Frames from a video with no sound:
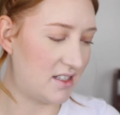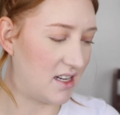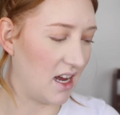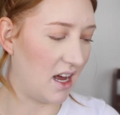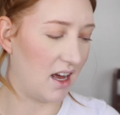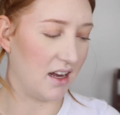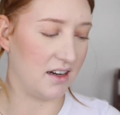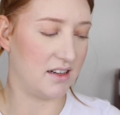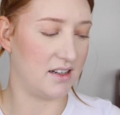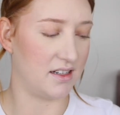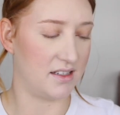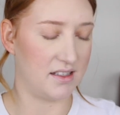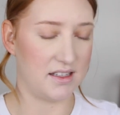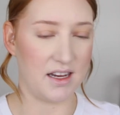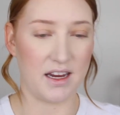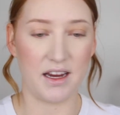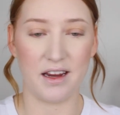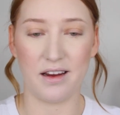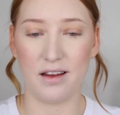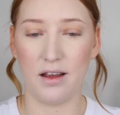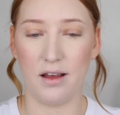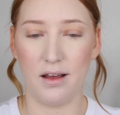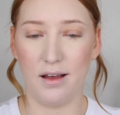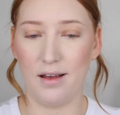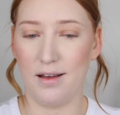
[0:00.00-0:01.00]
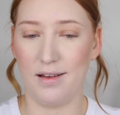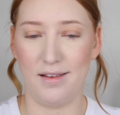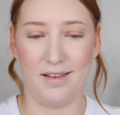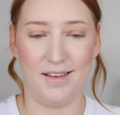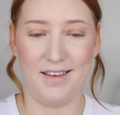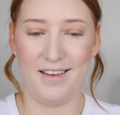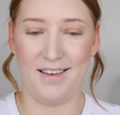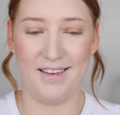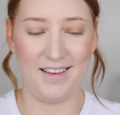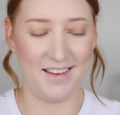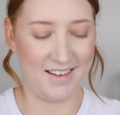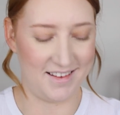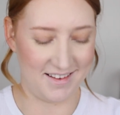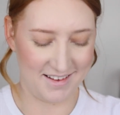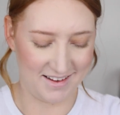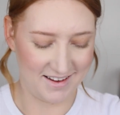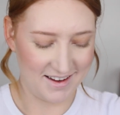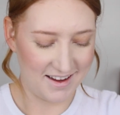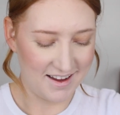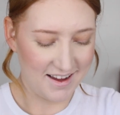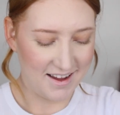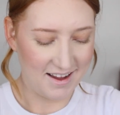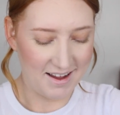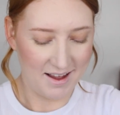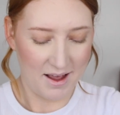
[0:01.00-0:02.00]
it's hard to see.
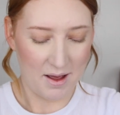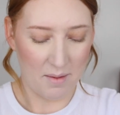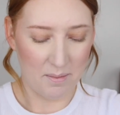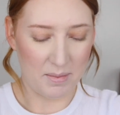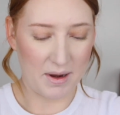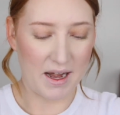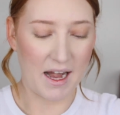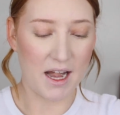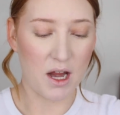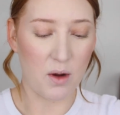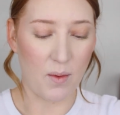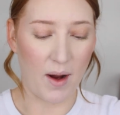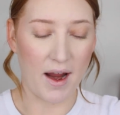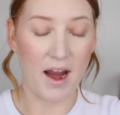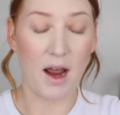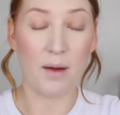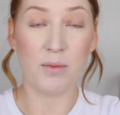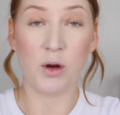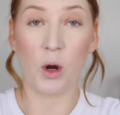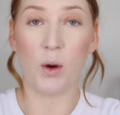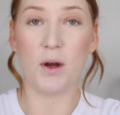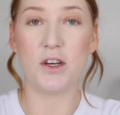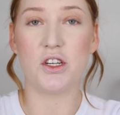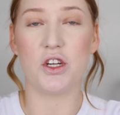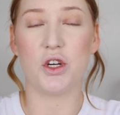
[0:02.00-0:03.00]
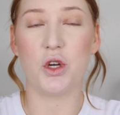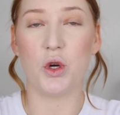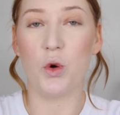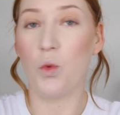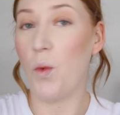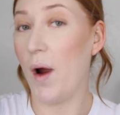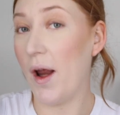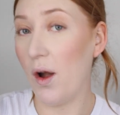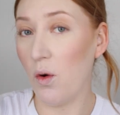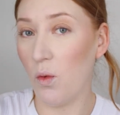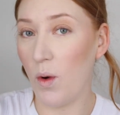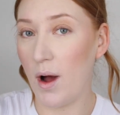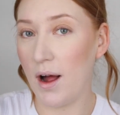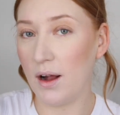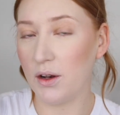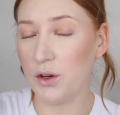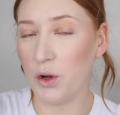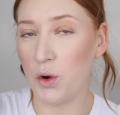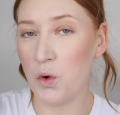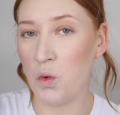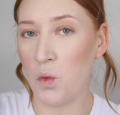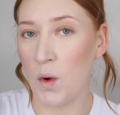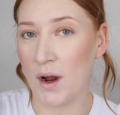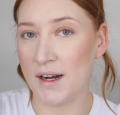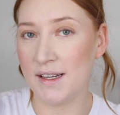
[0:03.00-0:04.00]
But anyway, I'm going to do Wet n Wild
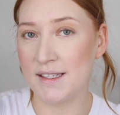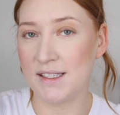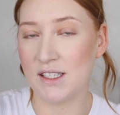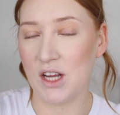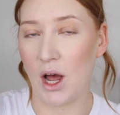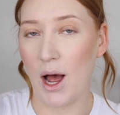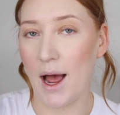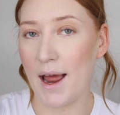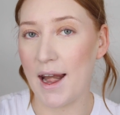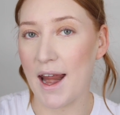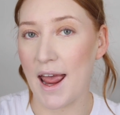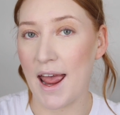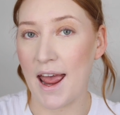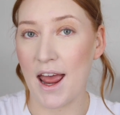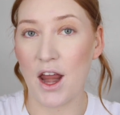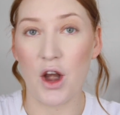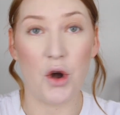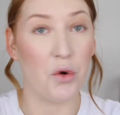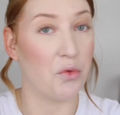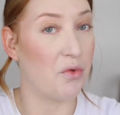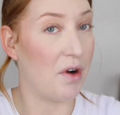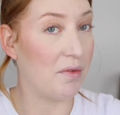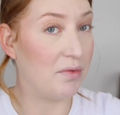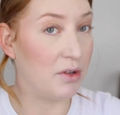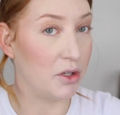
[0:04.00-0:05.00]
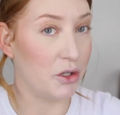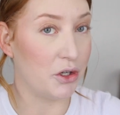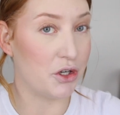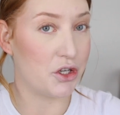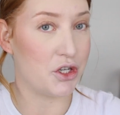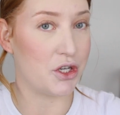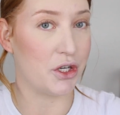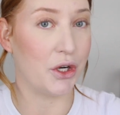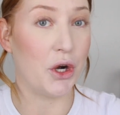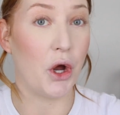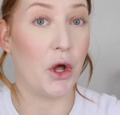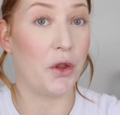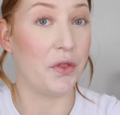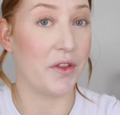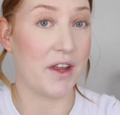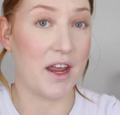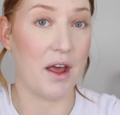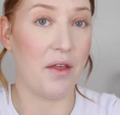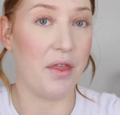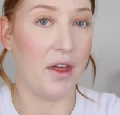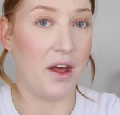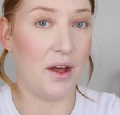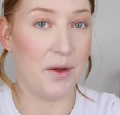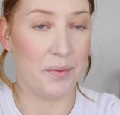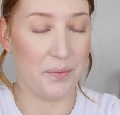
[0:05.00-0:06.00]
on one side and Revolution on the
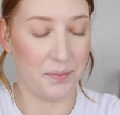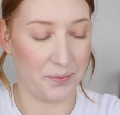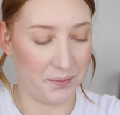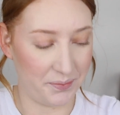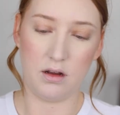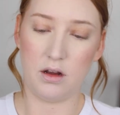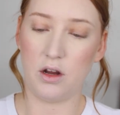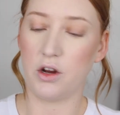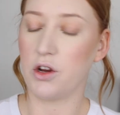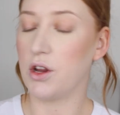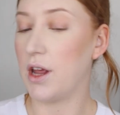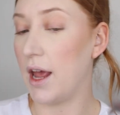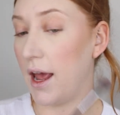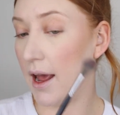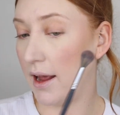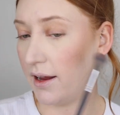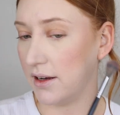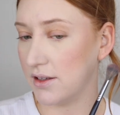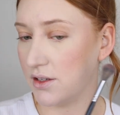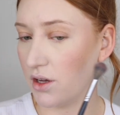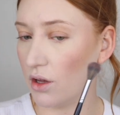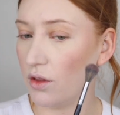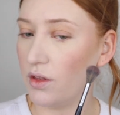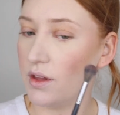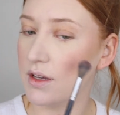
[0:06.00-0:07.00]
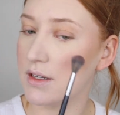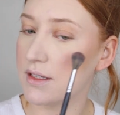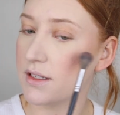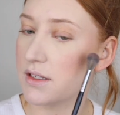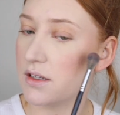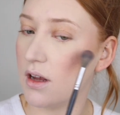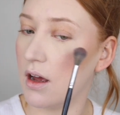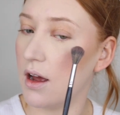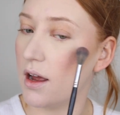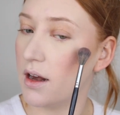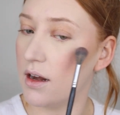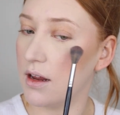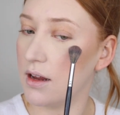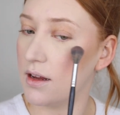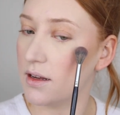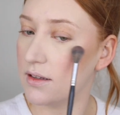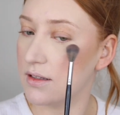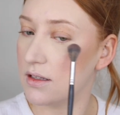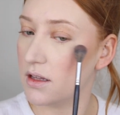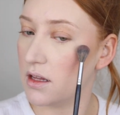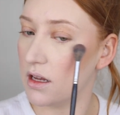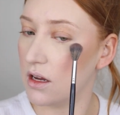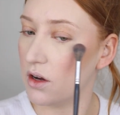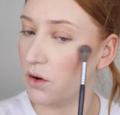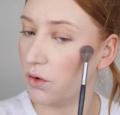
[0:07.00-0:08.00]
other. Okay, so this side
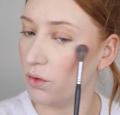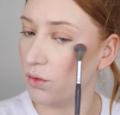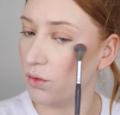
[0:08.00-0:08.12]
is the